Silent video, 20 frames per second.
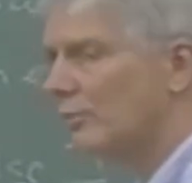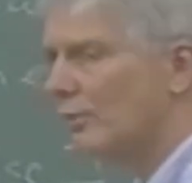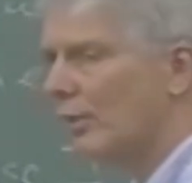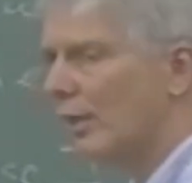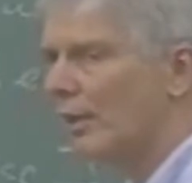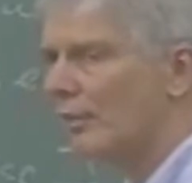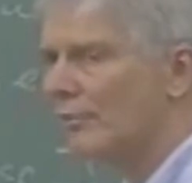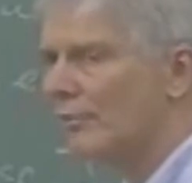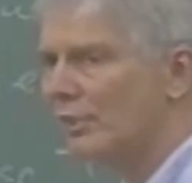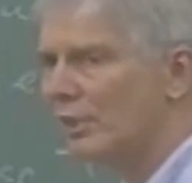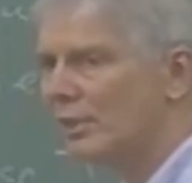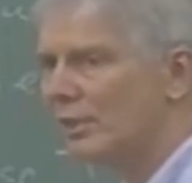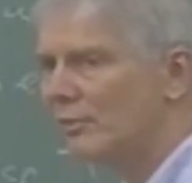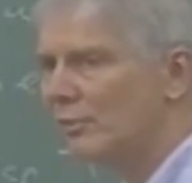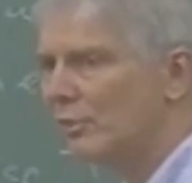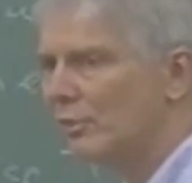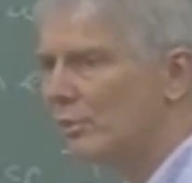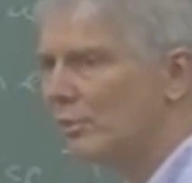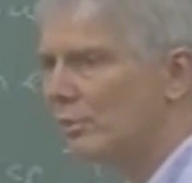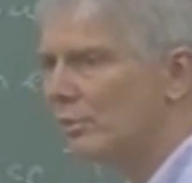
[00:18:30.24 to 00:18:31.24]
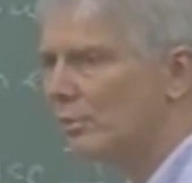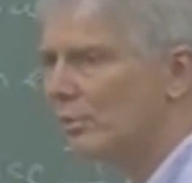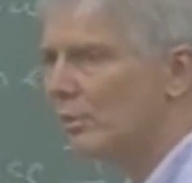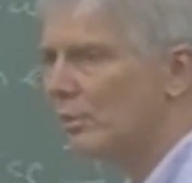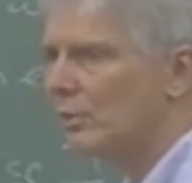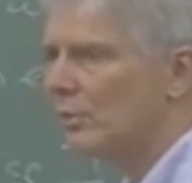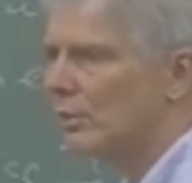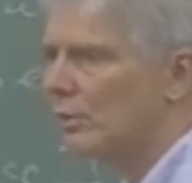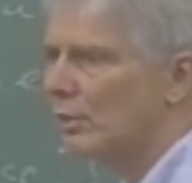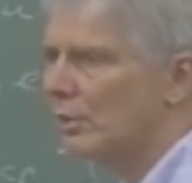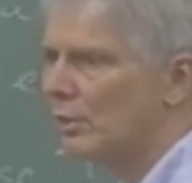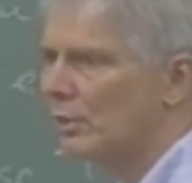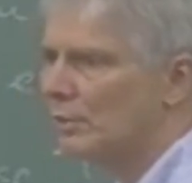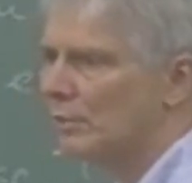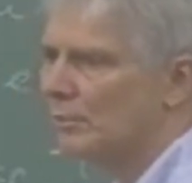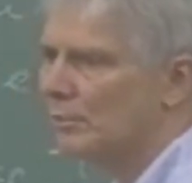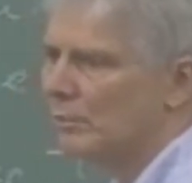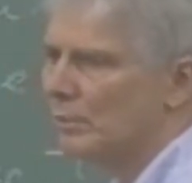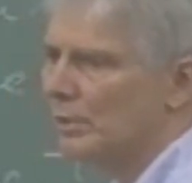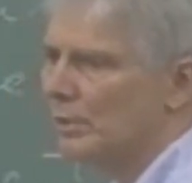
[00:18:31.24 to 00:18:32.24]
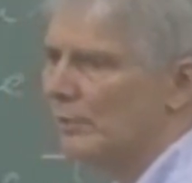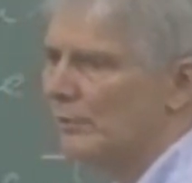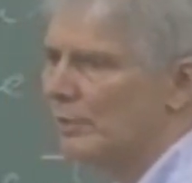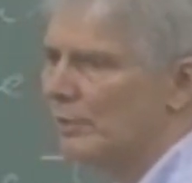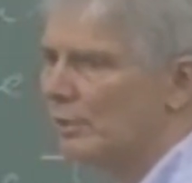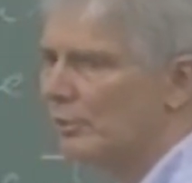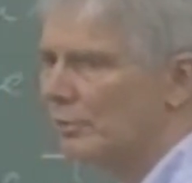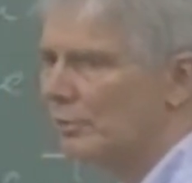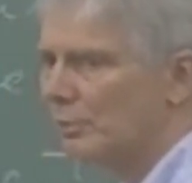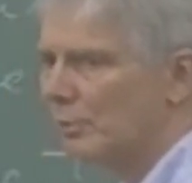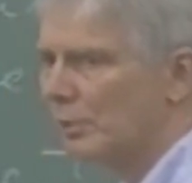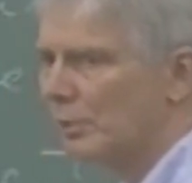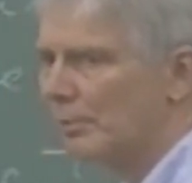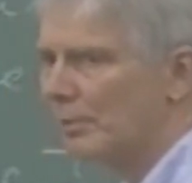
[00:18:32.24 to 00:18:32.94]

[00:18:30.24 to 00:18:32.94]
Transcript: our V2 or whatever it is we want to